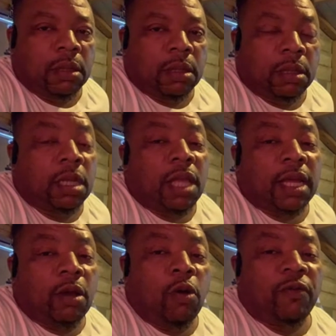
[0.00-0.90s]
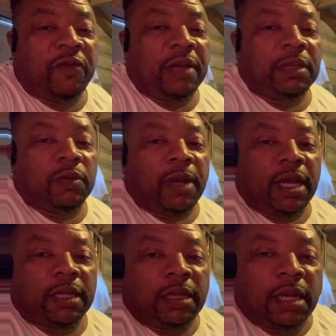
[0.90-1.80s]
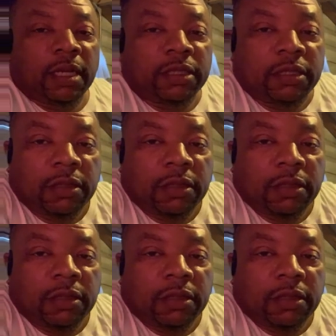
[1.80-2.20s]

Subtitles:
Look like an old family red, yes.